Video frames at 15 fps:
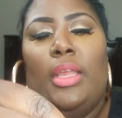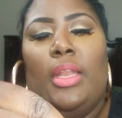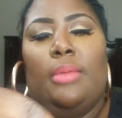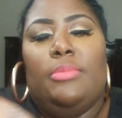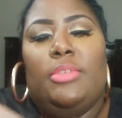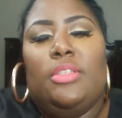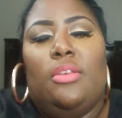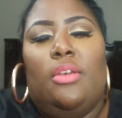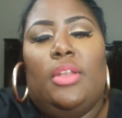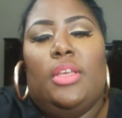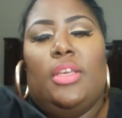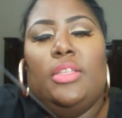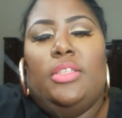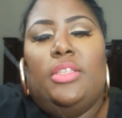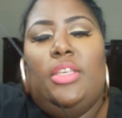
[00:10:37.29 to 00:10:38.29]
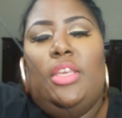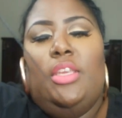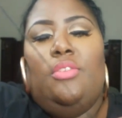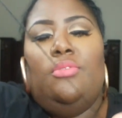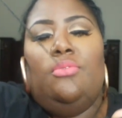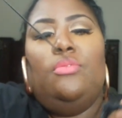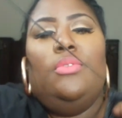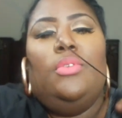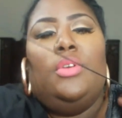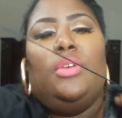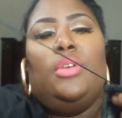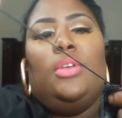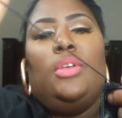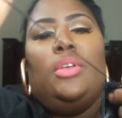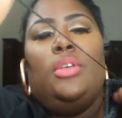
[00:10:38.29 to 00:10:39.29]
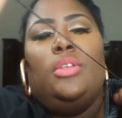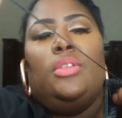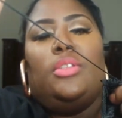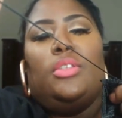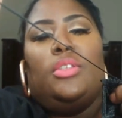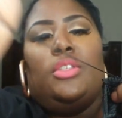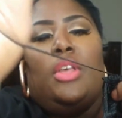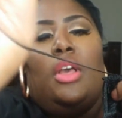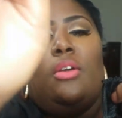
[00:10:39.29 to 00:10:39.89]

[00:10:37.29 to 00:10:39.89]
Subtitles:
And I'm just going to continue to